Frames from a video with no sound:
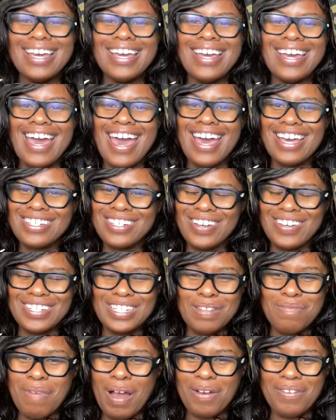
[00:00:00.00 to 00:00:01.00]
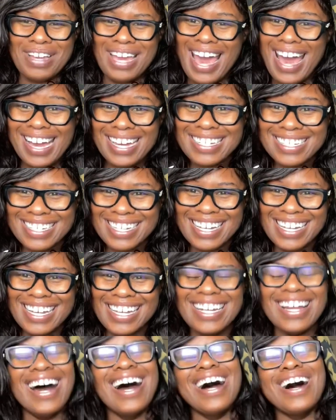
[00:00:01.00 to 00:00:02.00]
as y'all see my
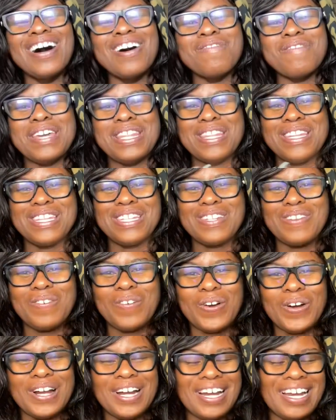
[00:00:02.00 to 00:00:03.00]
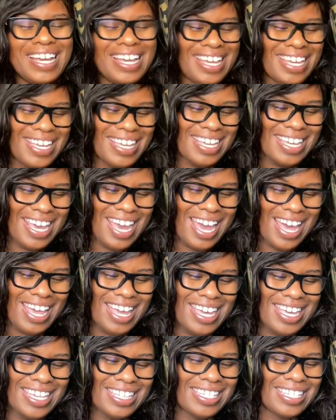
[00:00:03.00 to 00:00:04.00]
reaction um, in the store, yeah,
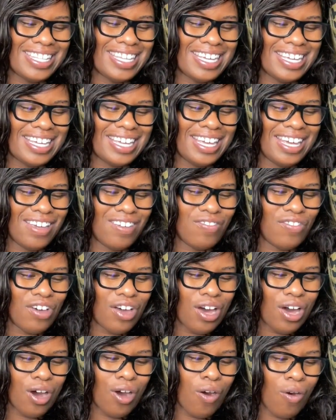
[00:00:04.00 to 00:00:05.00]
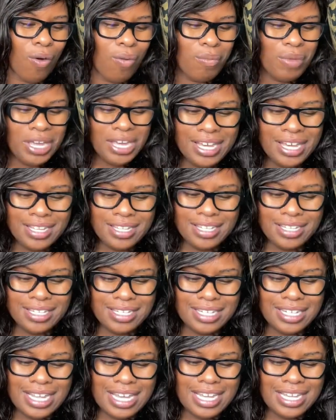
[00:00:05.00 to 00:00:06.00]
it's the Give Hope. This
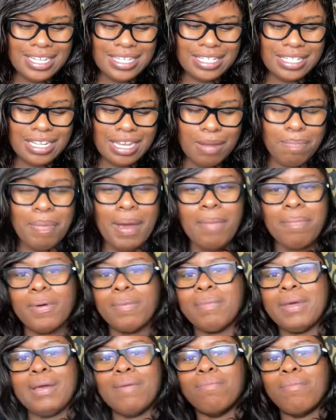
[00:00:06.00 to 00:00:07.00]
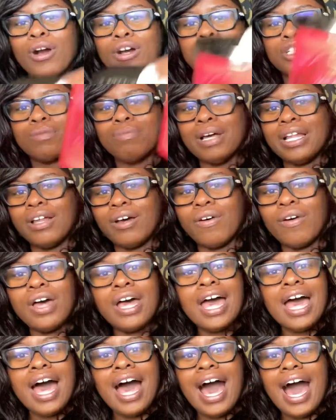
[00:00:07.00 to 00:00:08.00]
is the peppermint marshmallow.
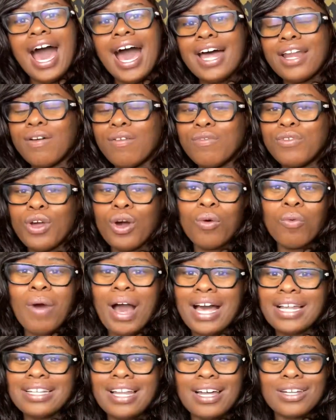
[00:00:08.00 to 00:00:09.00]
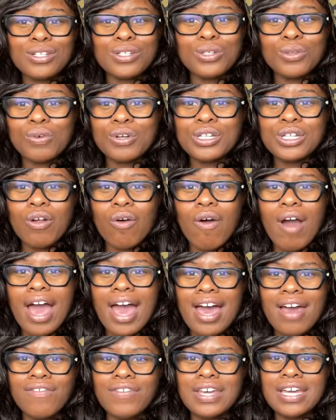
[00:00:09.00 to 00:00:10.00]
I don't know why a lot of stores don't
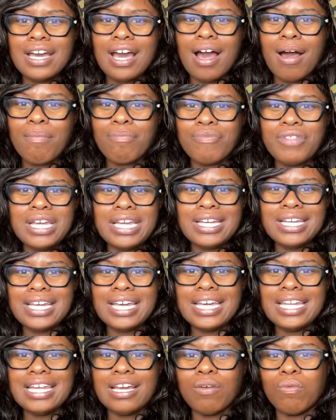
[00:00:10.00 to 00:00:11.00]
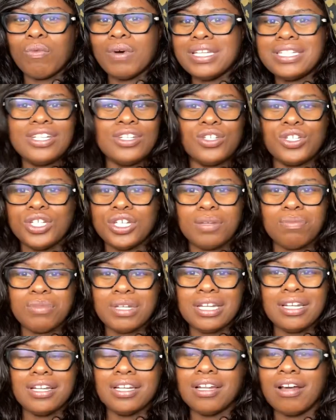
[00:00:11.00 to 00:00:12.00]
have it. I'm thinking it wasn't shipped
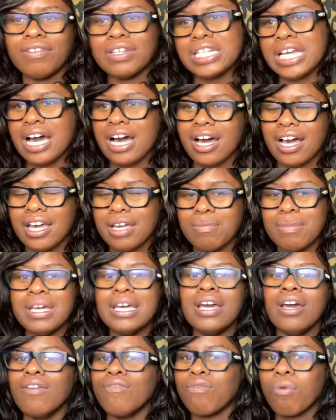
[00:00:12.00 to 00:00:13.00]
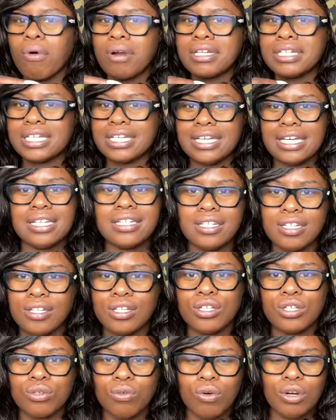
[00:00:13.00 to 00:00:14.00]
in enough time for it to get to the
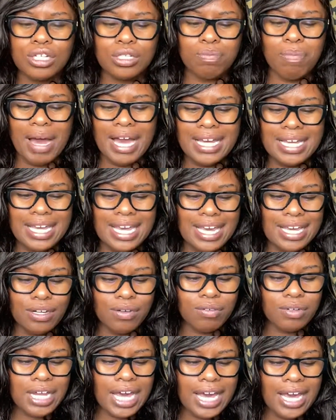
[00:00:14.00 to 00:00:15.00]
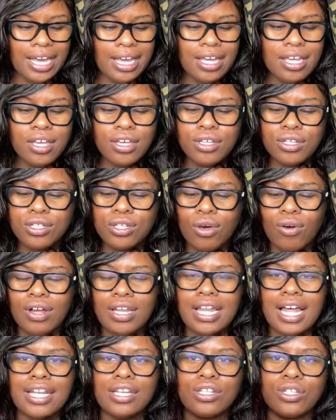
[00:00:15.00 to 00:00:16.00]
stores by candle day. So a
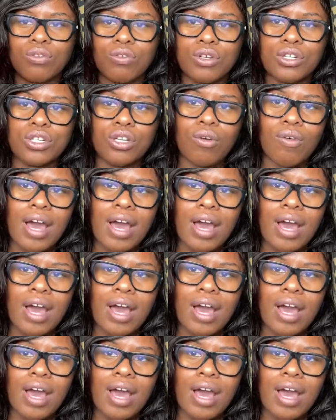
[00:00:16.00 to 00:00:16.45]
lot of stores don't